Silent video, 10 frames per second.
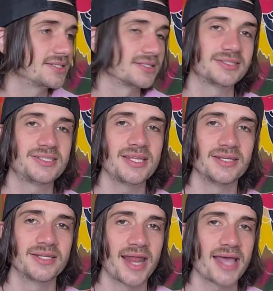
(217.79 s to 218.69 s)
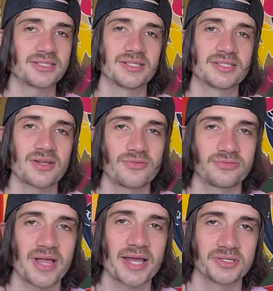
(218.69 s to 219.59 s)
has sinned and has to
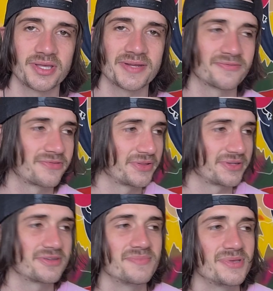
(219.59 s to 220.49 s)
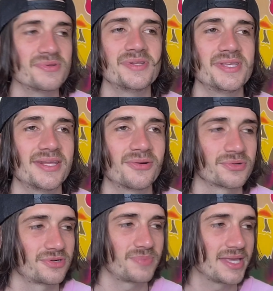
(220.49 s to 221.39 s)
self-flagellate in front of the community in
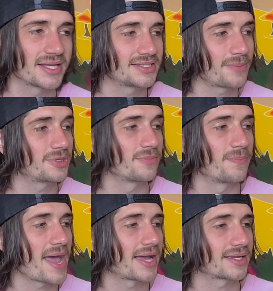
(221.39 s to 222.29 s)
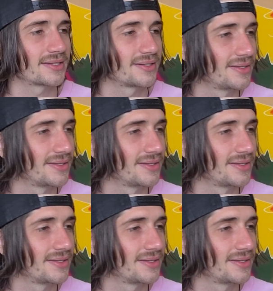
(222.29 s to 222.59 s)
order to be accepted back.